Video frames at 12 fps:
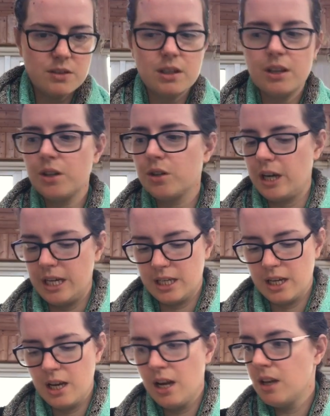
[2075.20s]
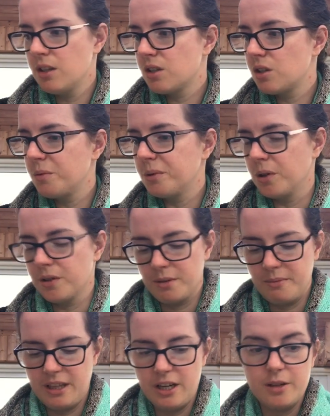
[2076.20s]
So they're great. Super
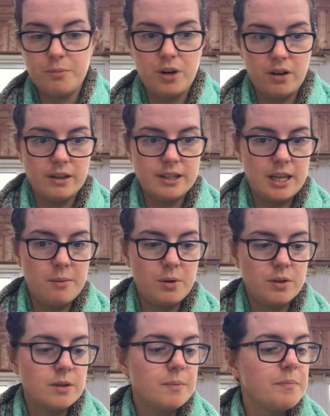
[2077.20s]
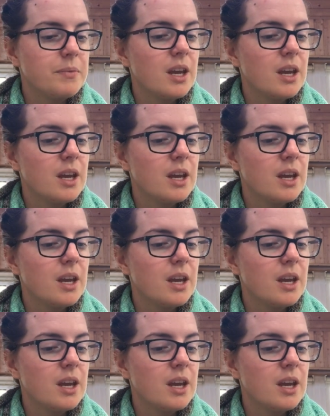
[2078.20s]
awesome. And they're the progress keepers.